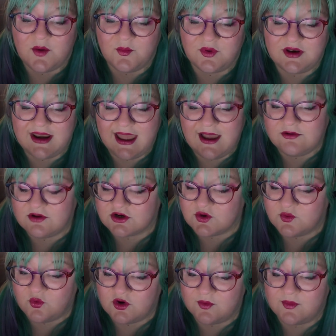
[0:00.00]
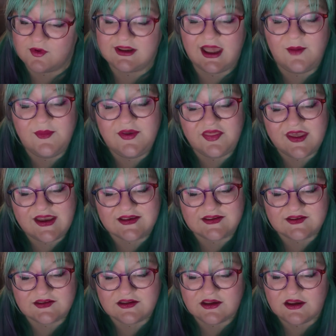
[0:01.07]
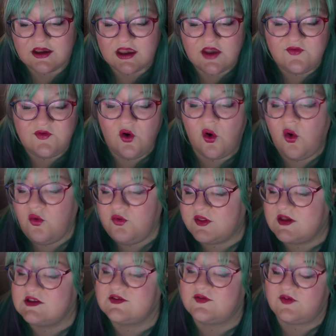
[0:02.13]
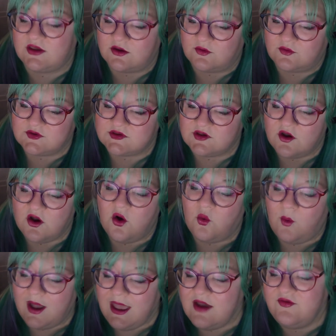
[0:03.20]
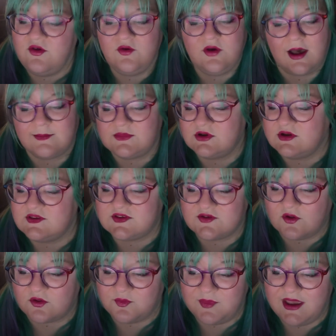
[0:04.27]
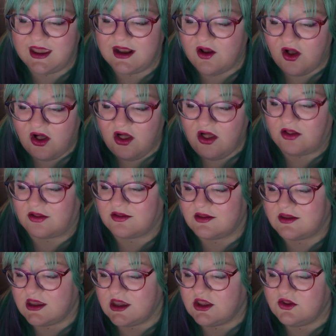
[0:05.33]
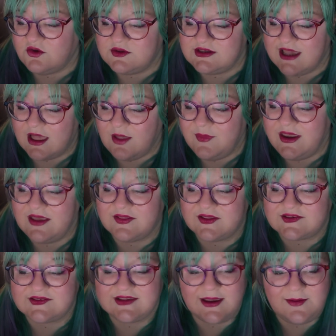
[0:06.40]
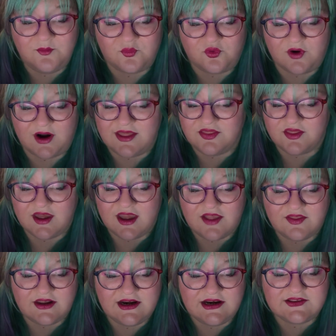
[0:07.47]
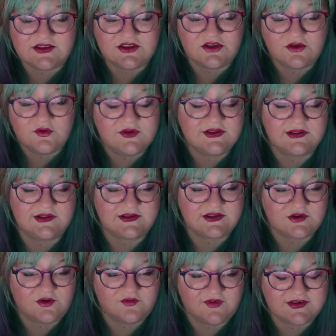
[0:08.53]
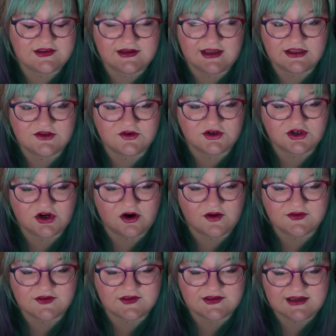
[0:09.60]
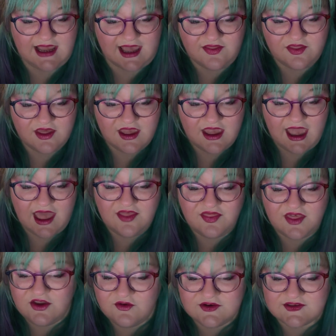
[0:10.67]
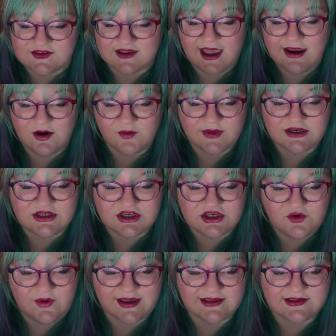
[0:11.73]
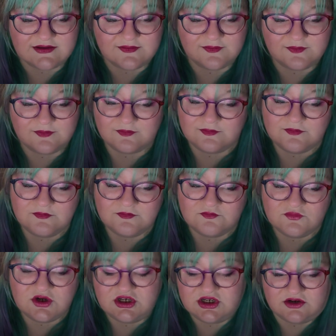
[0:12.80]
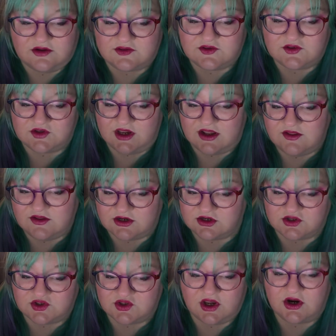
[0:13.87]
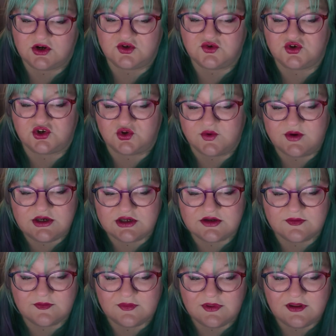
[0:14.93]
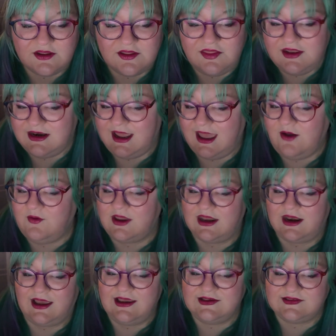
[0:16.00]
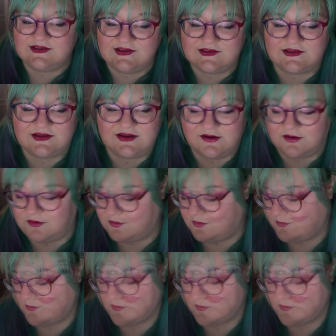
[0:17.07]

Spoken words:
But now, Dr. Mortimer, tell me this. If you hold these views, why have you come to consult me at all? You tell me in the same breath that it is useless to investigate Sir Charles's death, and that you desire me to do it." "I did not say that I desired you to do it." "Then how can I assist you?"